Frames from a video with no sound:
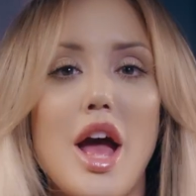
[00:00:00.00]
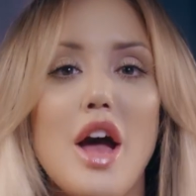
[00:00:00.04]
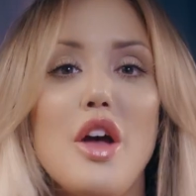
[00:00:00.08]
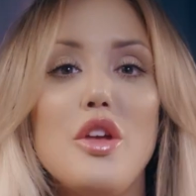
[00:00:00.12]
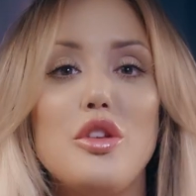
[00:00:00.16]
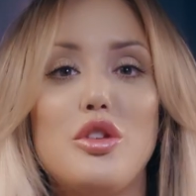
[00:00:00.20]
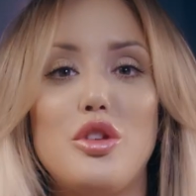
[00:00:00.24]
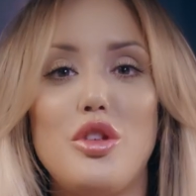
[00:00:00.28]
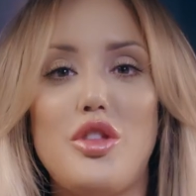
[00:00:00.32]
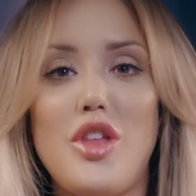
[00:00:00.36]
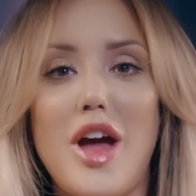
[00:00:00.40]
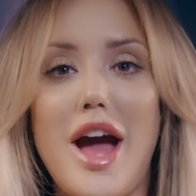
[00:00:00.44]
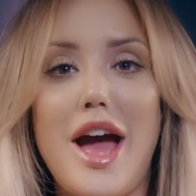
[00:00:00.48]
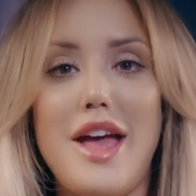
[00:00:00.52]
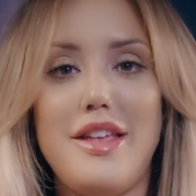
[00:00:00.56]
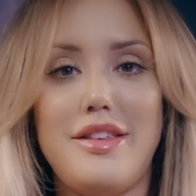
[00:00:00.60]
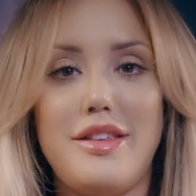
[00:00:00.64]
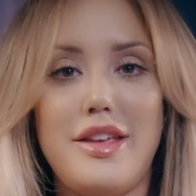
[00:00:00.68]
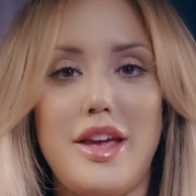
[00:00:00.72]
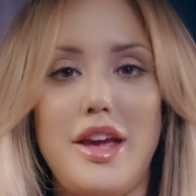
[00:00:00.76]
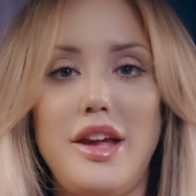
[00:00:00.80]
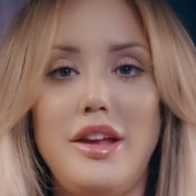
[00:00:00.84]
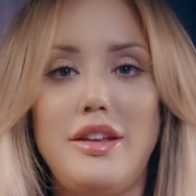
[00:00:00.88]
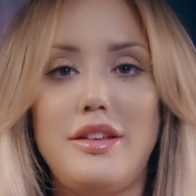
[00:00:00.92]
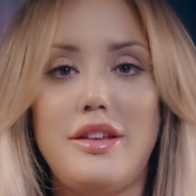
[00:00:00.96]
So that is
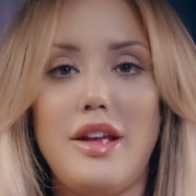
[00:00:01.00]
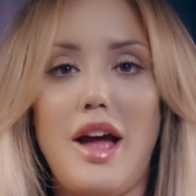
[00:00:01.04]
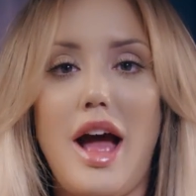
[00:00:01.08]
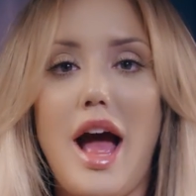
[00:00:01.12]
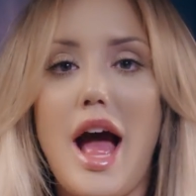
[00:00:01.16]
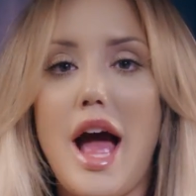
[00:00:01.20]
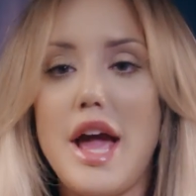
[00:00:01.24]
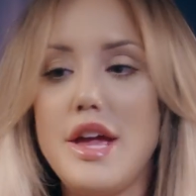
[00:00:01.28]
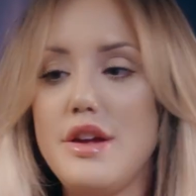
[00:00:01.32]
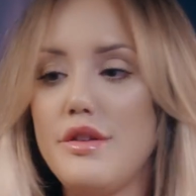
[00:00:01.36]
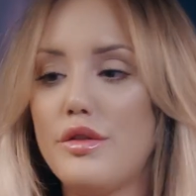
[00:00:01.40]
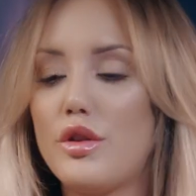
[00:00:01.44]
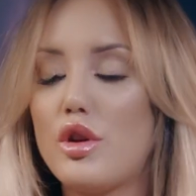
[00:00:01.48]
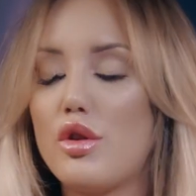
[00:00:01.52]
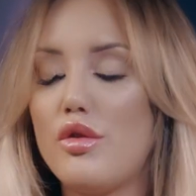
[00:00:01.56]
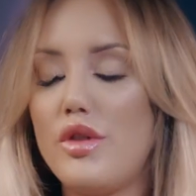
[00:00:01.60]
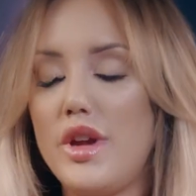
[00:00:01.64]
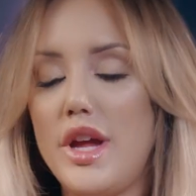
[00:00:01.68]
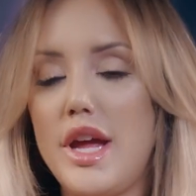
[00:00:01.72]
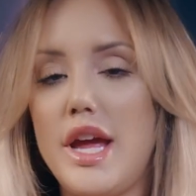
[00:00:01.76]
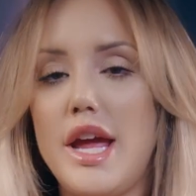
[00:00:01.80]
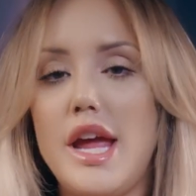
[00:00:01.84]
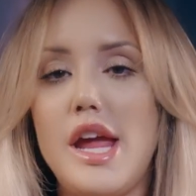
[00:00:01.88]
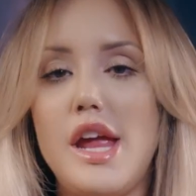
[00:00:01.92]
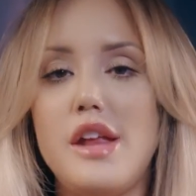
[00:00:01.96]
it. I have
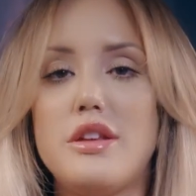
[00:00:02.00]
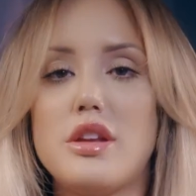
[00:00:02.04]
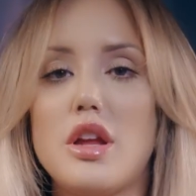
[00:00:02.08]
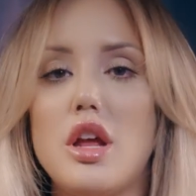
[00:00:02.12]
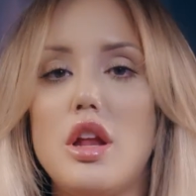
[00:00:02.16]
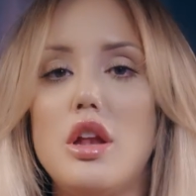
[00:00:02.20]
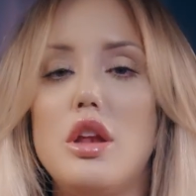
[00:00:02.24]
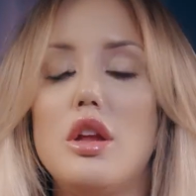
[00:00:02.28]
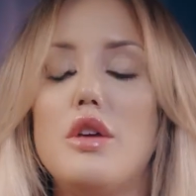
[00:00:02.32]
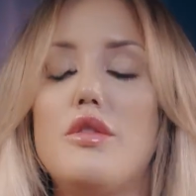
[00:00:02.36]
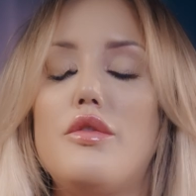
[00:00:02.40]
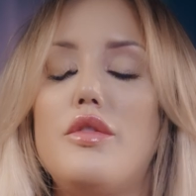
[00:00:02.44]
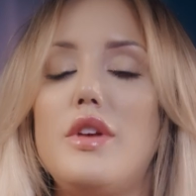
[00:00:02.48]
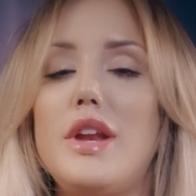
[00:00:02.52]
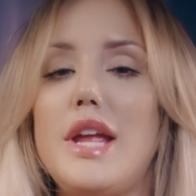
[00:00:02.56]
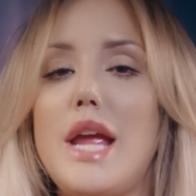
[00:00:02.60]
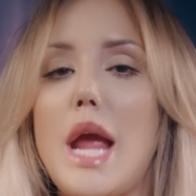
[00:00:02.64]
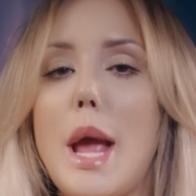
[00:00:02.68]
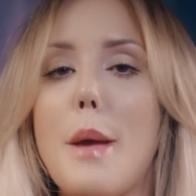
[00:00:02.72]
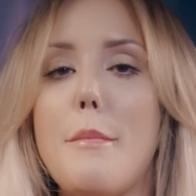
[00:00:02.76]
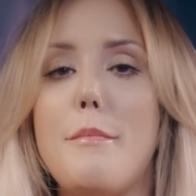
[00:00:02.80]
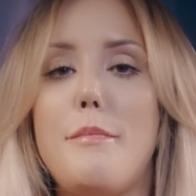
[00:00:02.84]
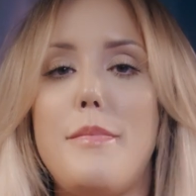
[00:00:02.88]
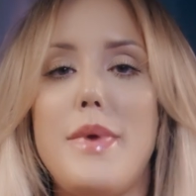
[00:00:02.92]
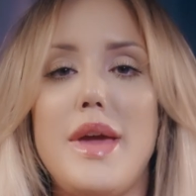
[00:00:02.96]
created a lovely,
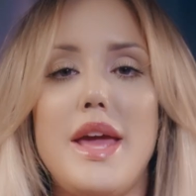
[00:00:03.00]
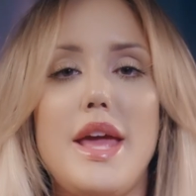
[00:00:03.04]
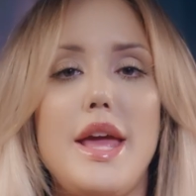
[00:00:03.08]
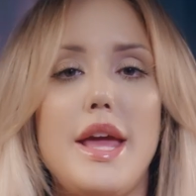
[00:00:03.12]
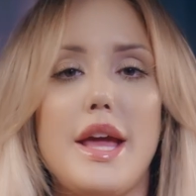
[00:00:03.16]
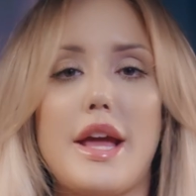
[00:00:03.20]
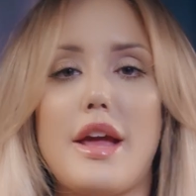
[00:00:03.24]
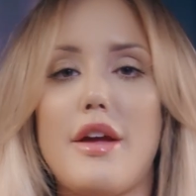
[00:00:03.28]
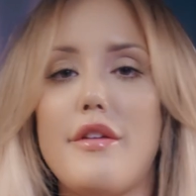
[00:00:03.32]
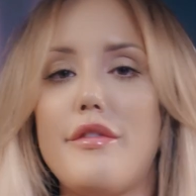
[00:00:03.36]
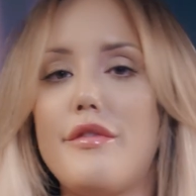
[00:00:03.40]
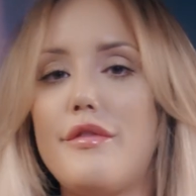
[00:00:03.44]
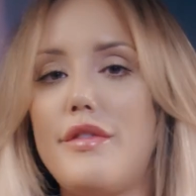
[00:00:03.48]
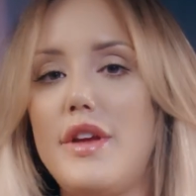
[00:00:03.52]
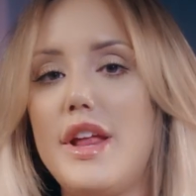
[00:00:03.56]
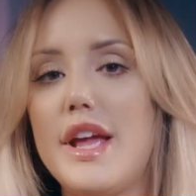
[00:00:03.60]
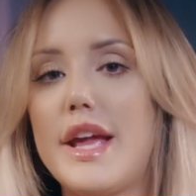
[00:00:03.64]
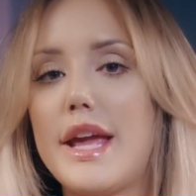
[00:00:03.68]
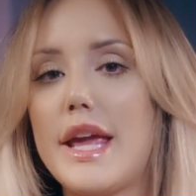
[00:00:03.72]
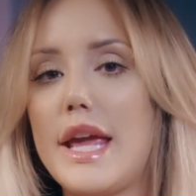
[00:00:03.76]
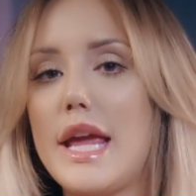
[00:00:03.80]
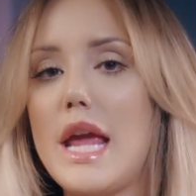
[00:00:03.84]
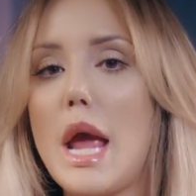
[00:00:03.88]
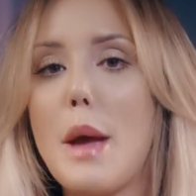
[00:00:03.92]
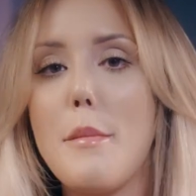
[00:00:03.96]
big,
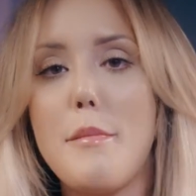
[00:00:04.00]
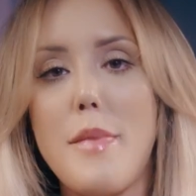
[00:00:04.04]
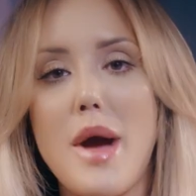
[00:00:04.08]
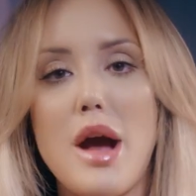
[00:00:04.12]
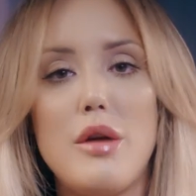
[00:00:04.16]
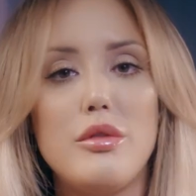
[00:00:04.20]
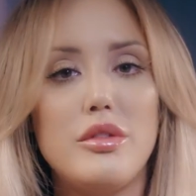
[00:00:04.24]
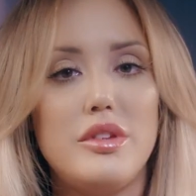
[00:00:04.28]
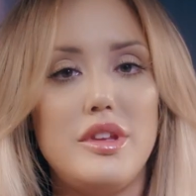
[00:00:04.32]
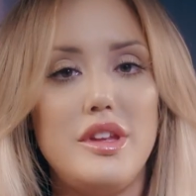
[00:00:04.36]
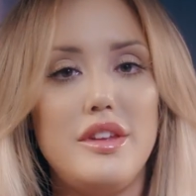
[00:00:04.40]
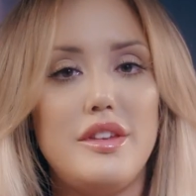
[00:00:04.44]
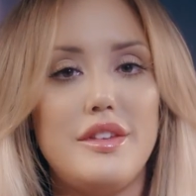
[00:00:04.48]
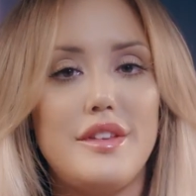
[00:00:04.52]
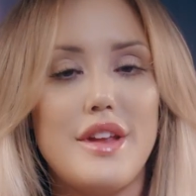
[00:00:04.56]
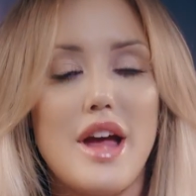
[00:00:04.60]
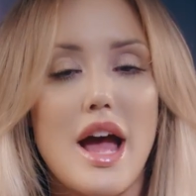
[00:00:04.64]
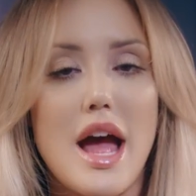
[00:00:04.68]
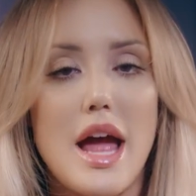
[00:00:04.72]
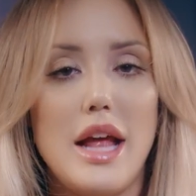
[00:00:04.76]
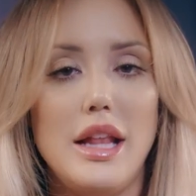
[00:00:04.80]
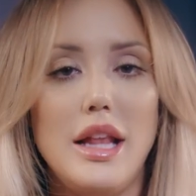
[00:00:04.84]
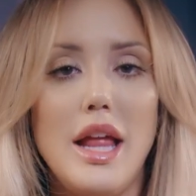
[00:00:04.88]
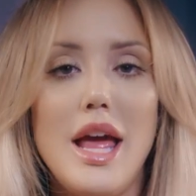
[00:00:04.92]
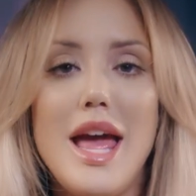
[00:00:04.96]
flicky, bouncy
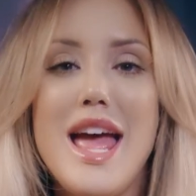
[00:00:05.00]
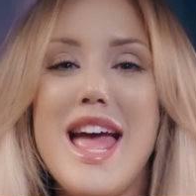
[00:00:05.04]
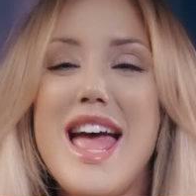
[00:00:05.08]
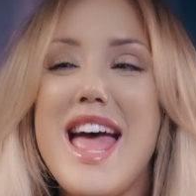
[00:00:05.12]
style,